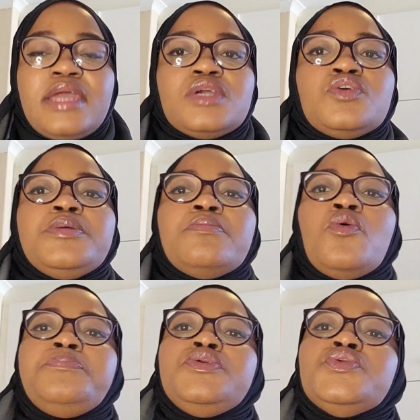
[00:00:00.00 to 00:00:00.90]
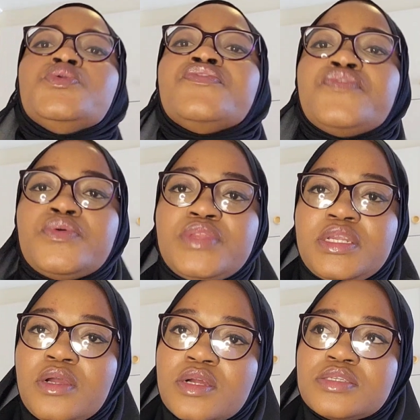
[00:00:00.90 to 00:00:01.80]
and it could be more beautiful
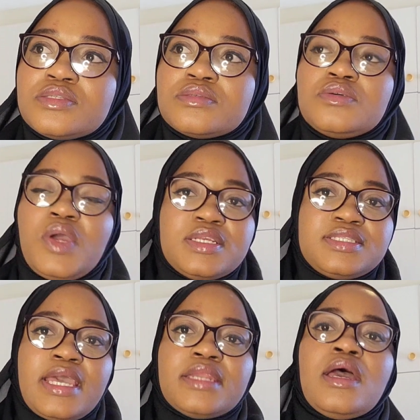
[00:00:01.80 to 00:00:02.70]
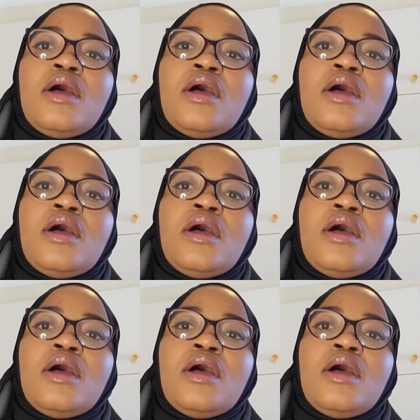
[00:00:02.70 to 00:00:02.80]
than hers. You understand?